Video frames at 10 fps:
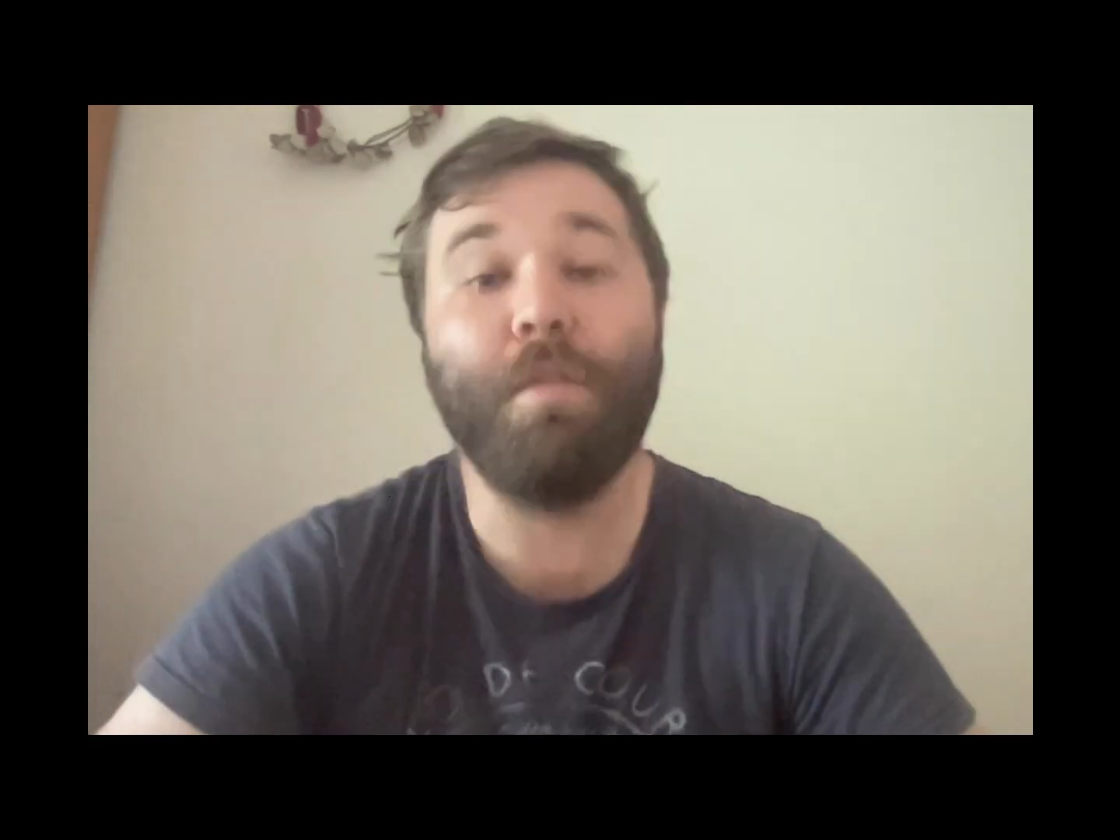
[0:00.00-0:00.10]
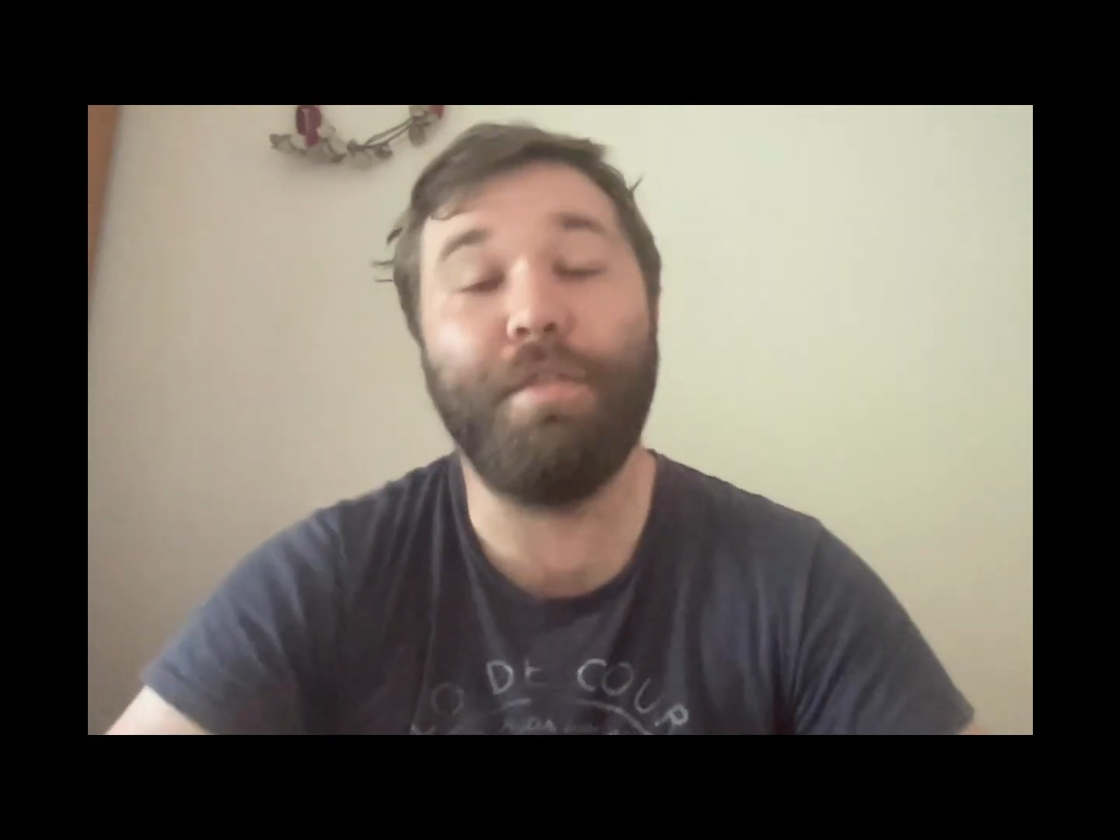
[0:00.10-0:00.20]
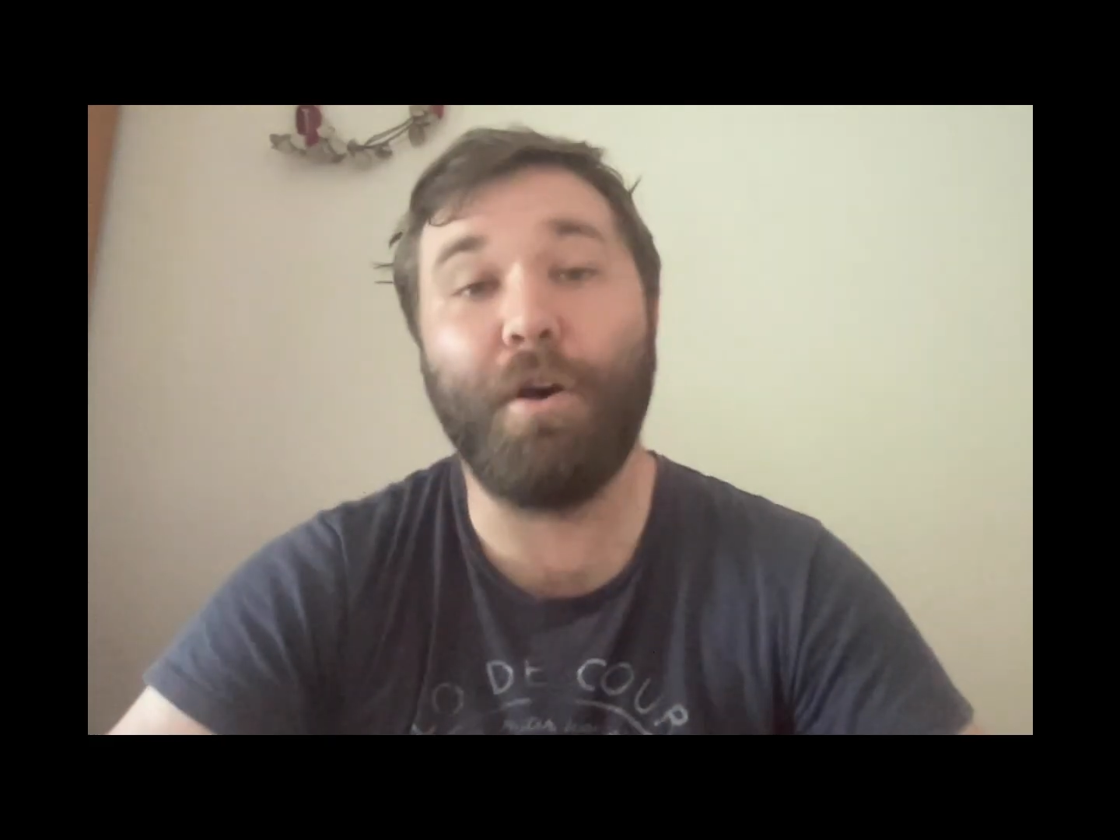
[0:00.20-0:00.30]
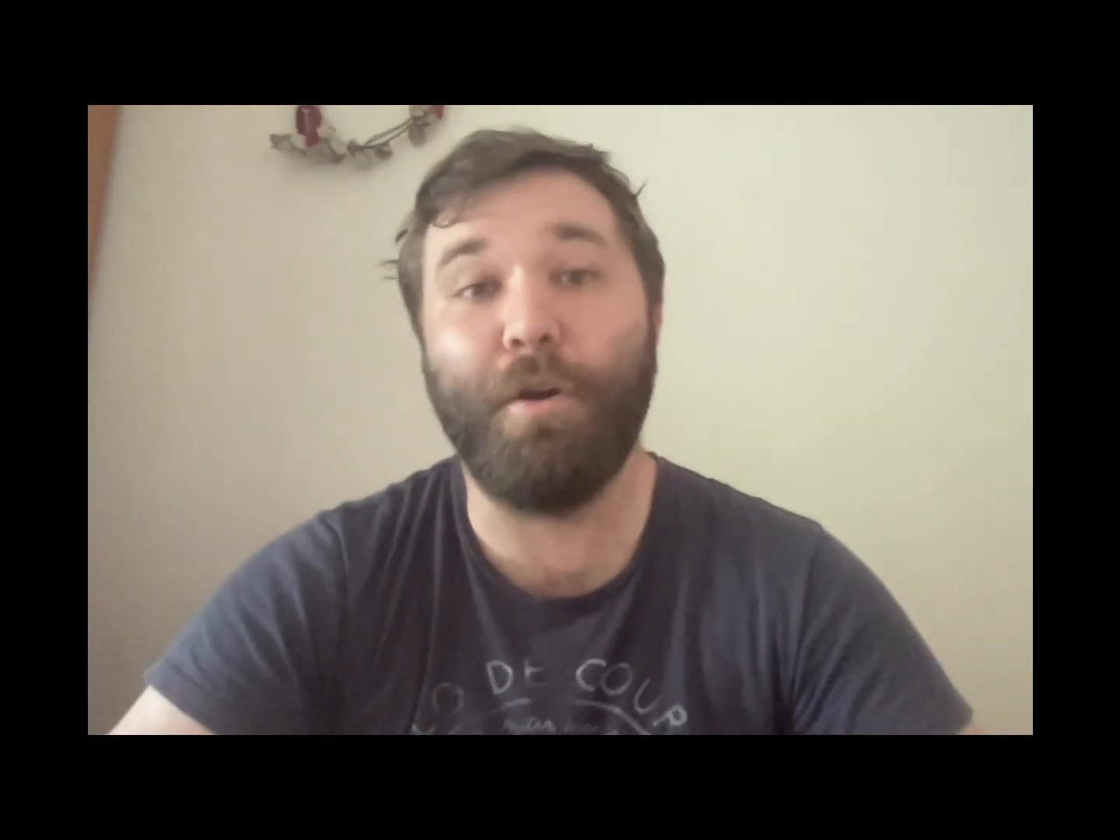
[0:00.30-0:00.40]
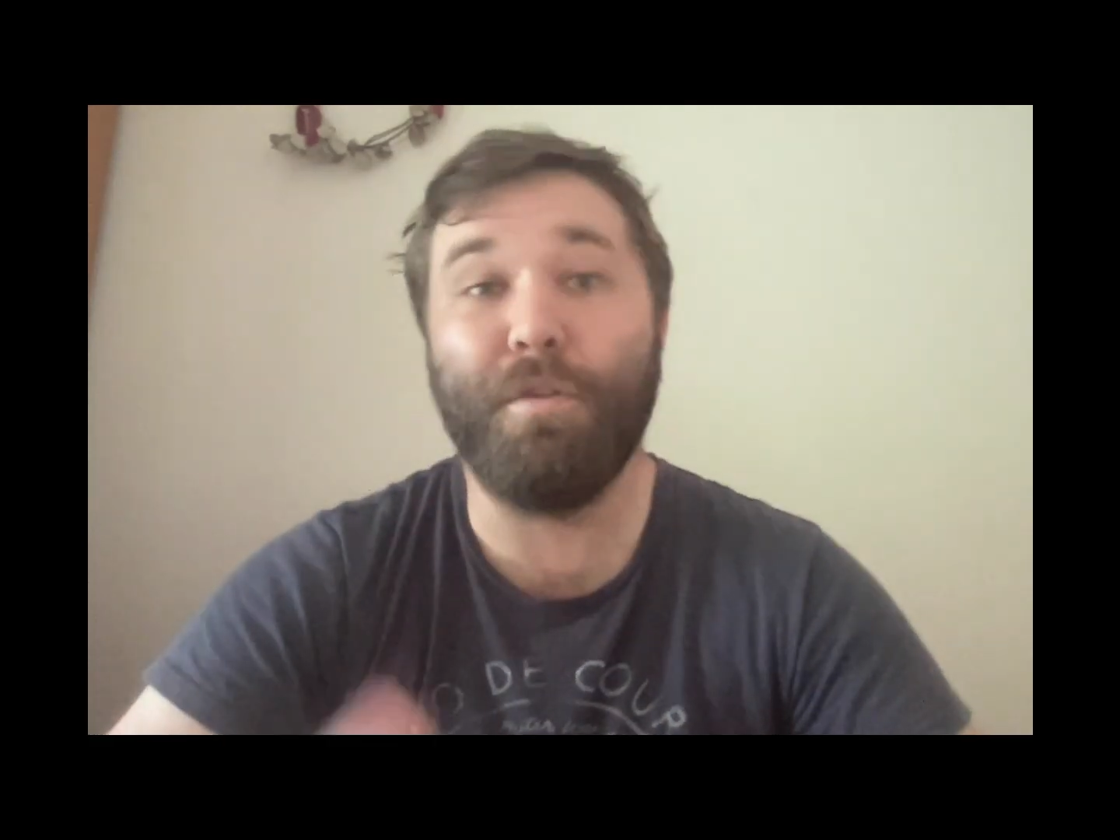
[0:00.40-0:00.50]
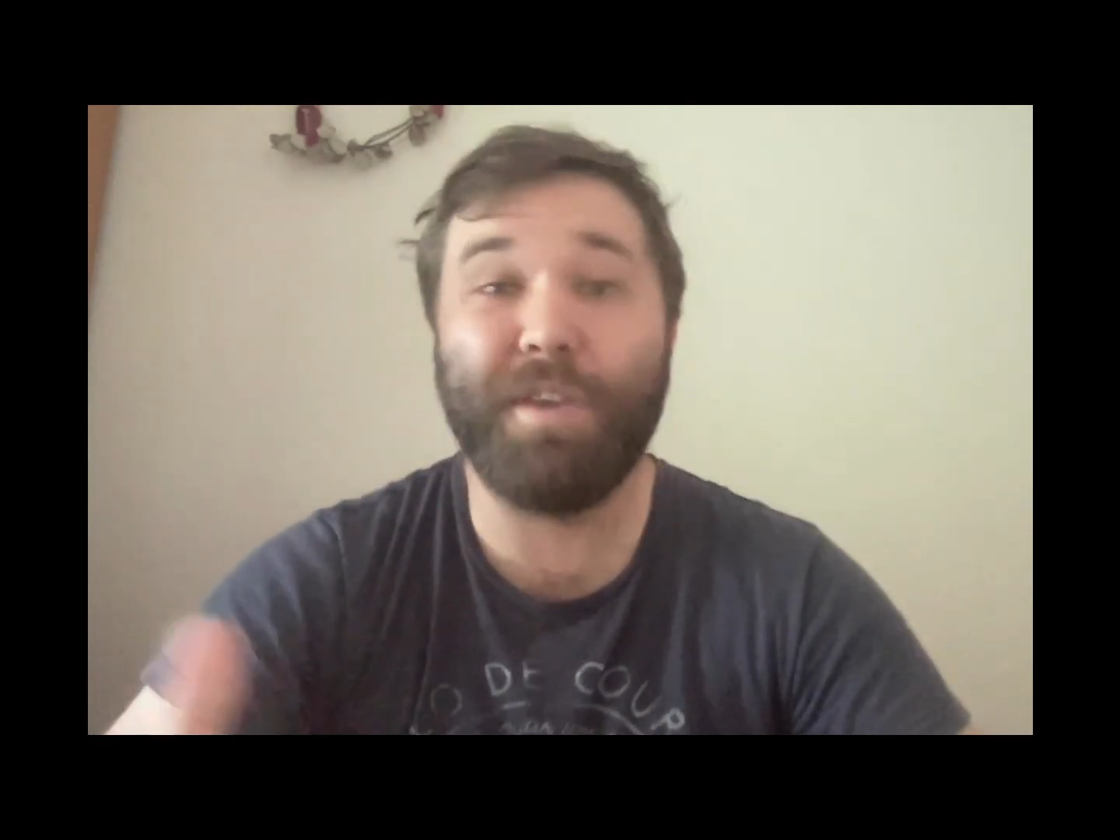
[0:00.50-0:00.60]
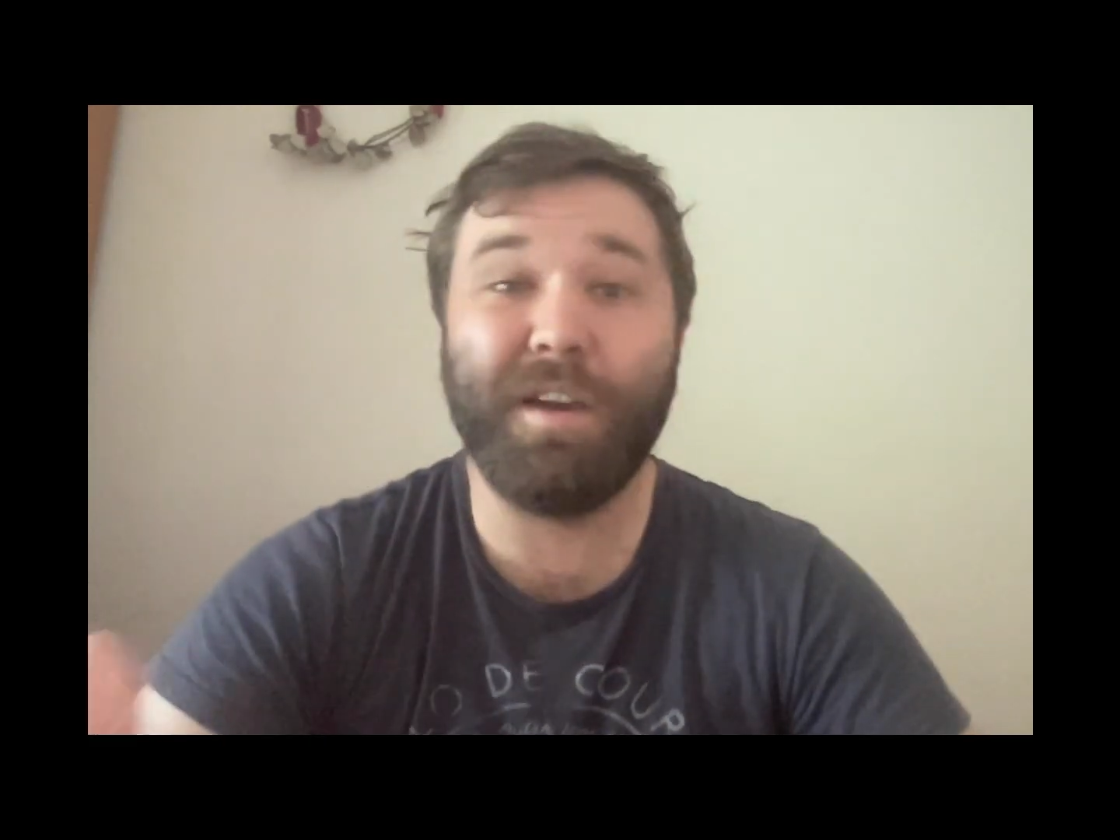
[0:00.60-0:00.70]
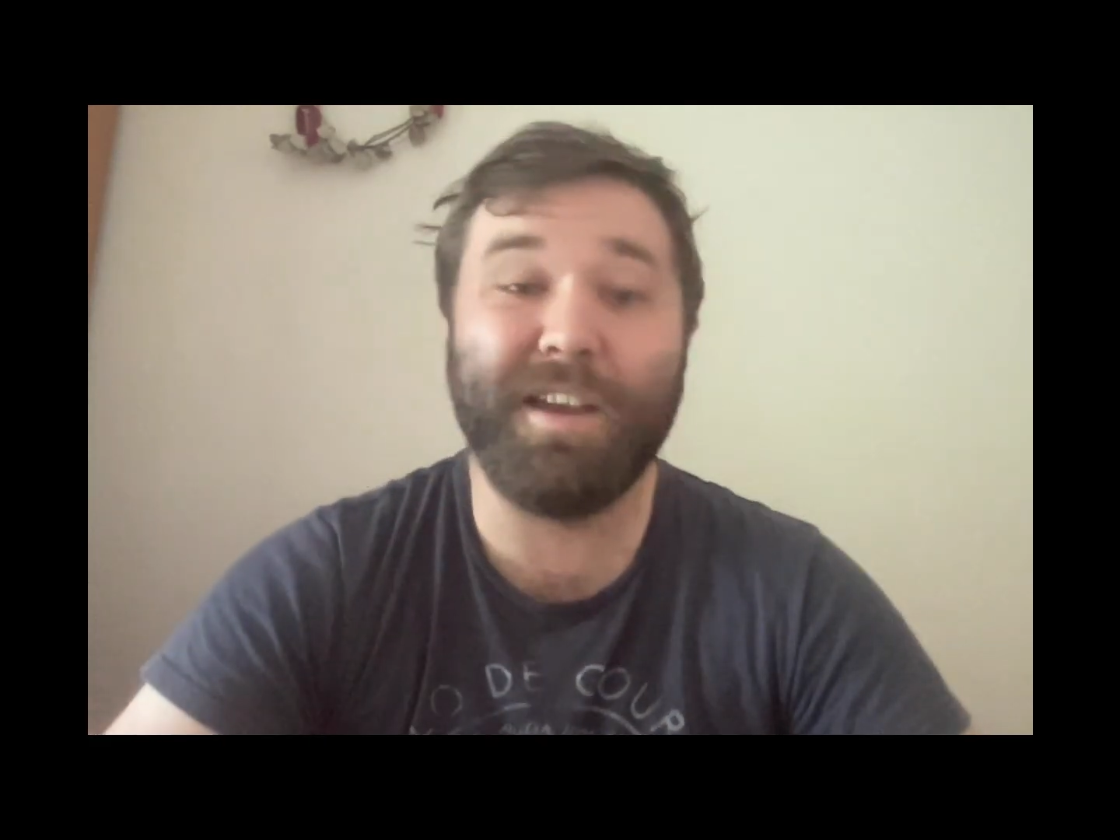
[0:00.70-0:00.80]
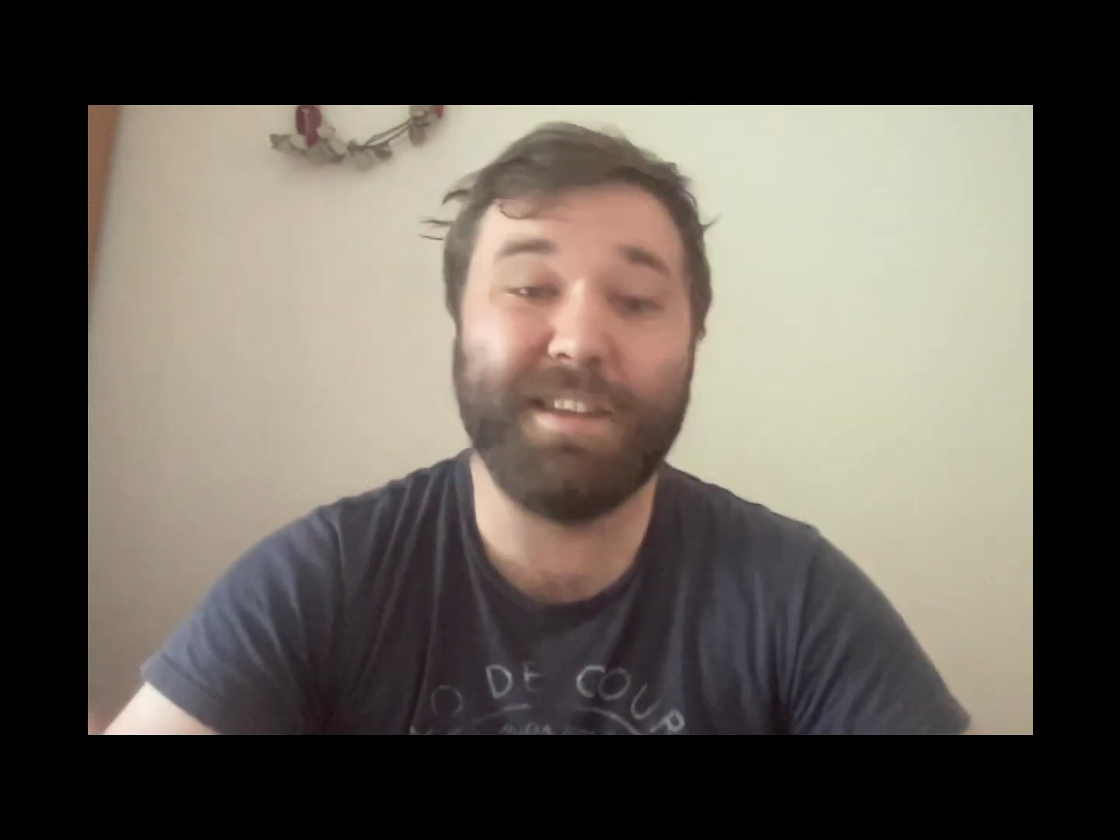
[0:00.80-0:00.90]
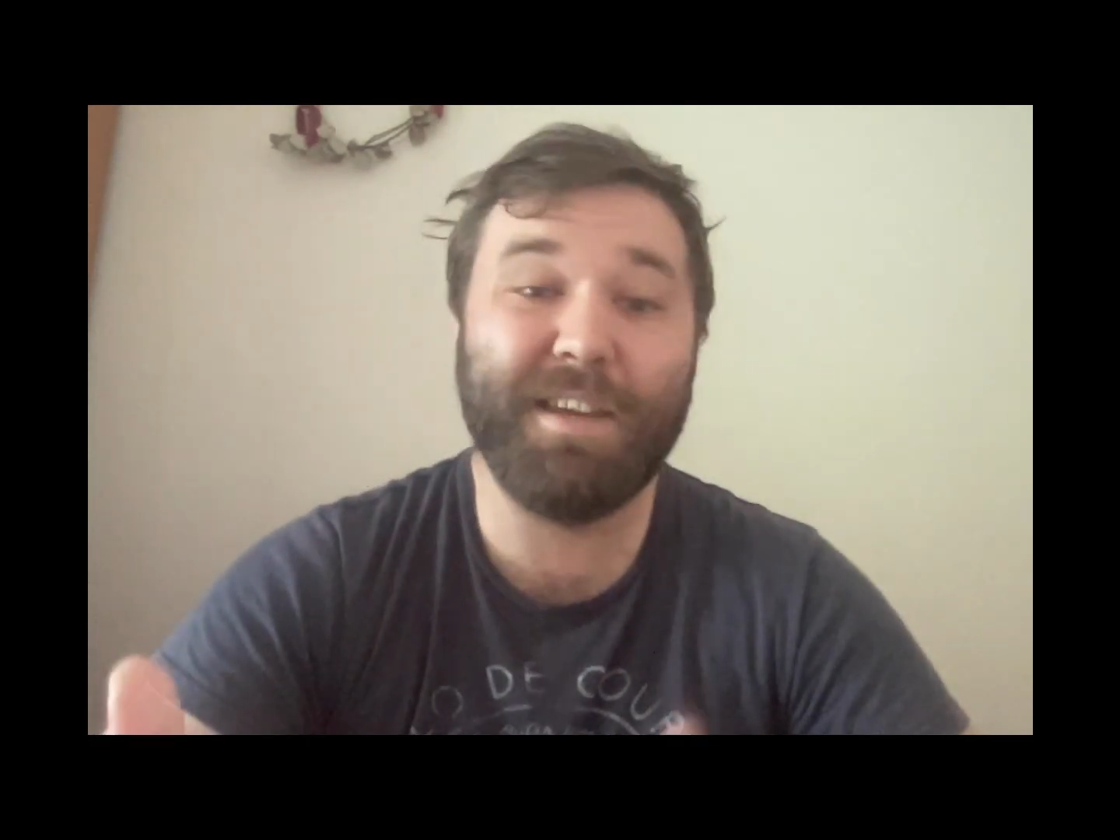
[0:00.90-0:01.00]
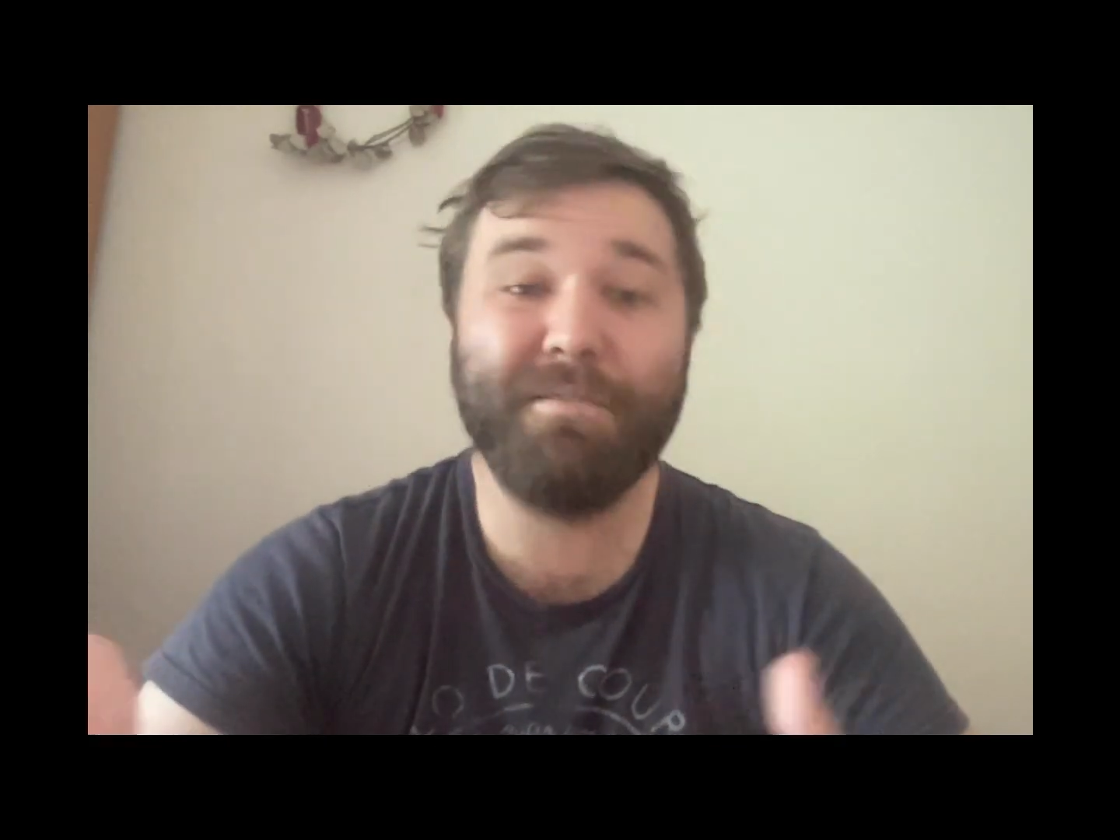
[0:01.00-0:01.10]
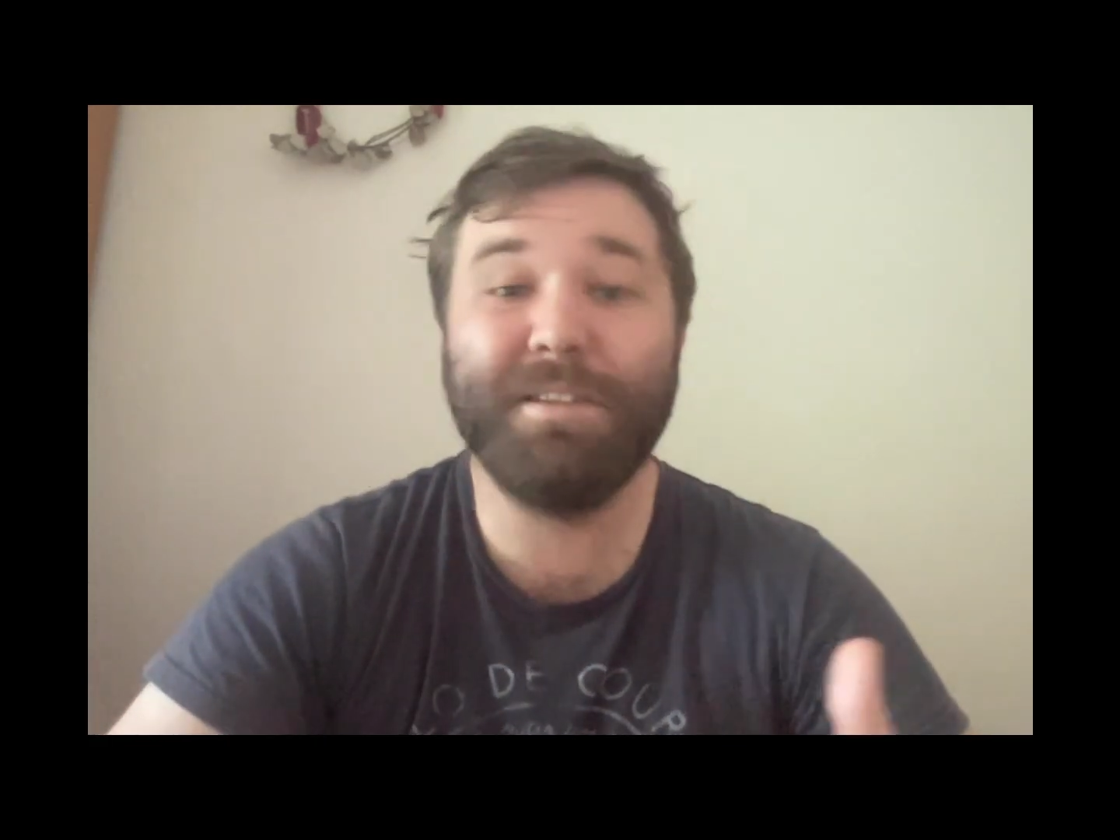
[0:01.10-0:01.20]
though the idea